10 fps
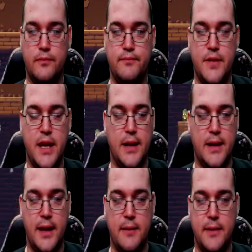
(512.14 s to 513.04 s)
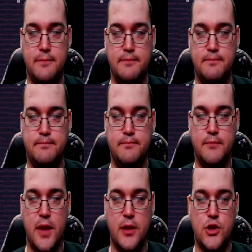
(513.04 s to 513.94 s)
Dagnabbit.
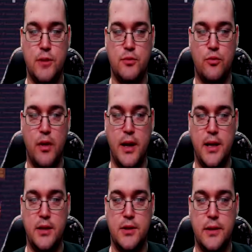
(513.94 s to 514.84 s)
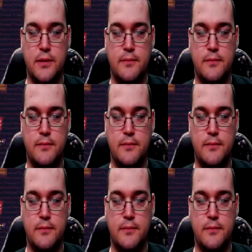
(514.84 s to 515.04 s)
I jumped right into it.